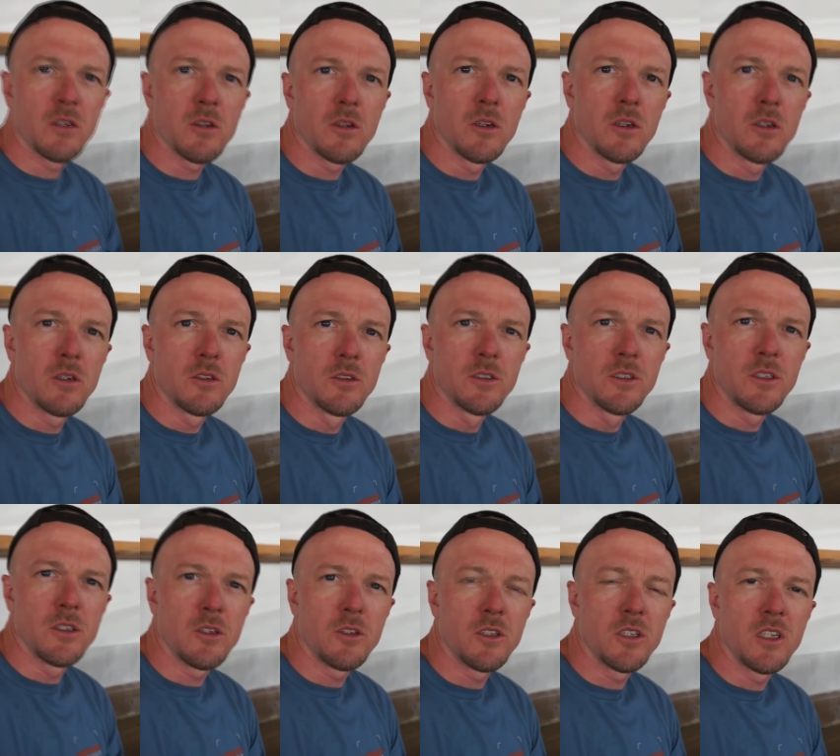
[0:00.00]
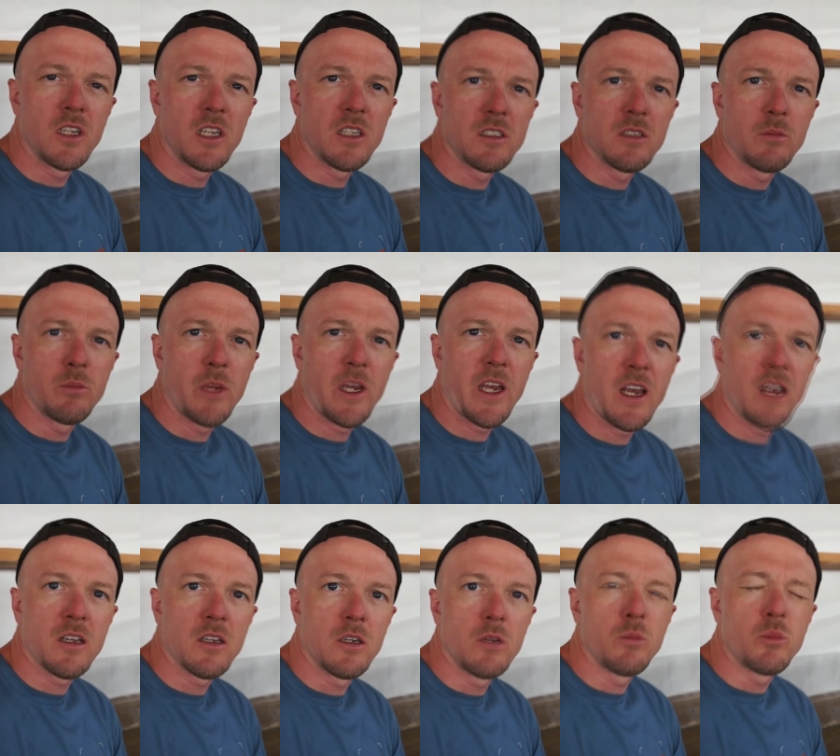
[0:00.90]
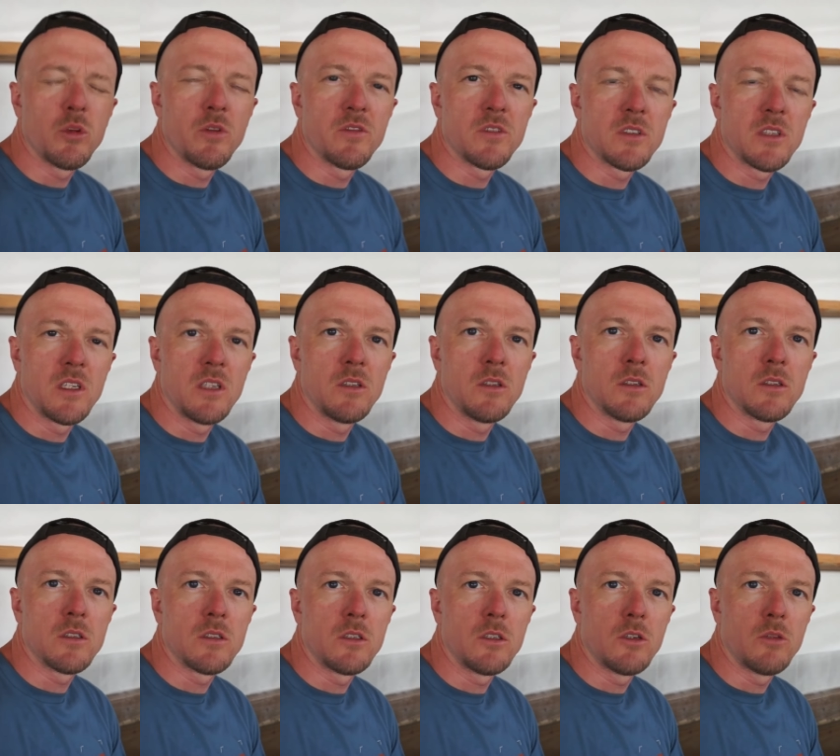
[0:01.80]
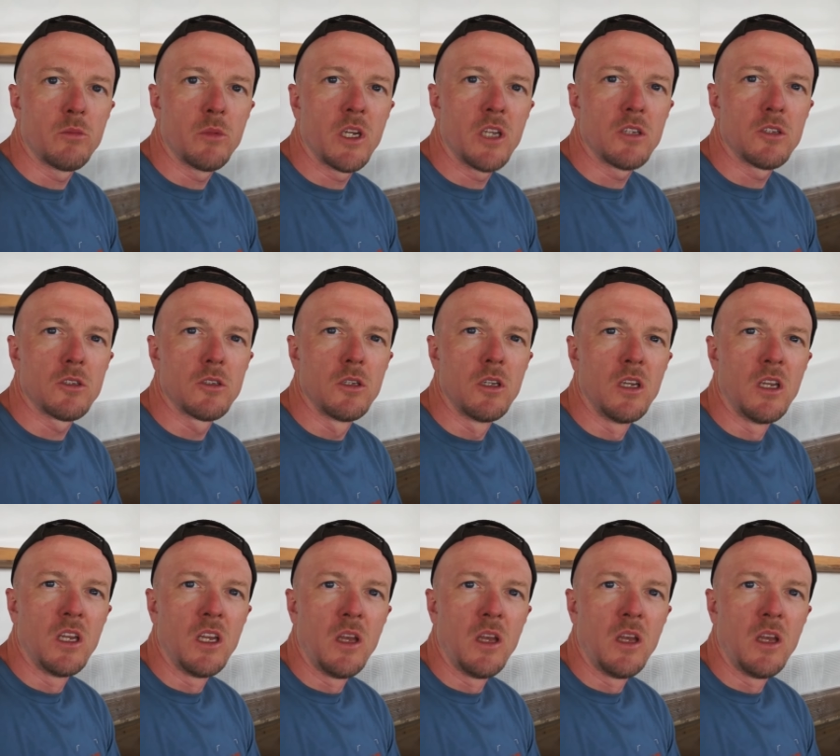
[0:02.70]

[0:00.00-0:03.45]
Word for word: critter sealed it as a backup with stainless steel mesh.